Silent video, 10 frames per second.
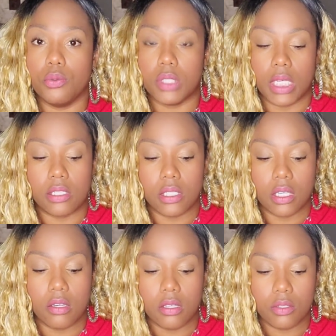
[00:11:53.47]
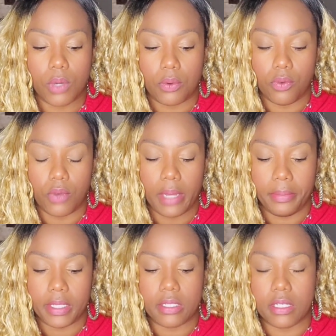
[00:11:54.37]
Sagittarius, while we
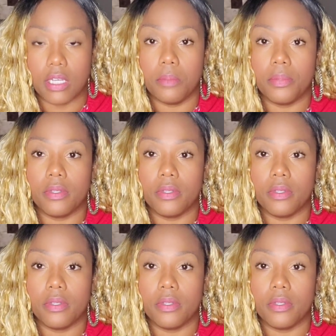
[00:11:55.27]
wrap this up.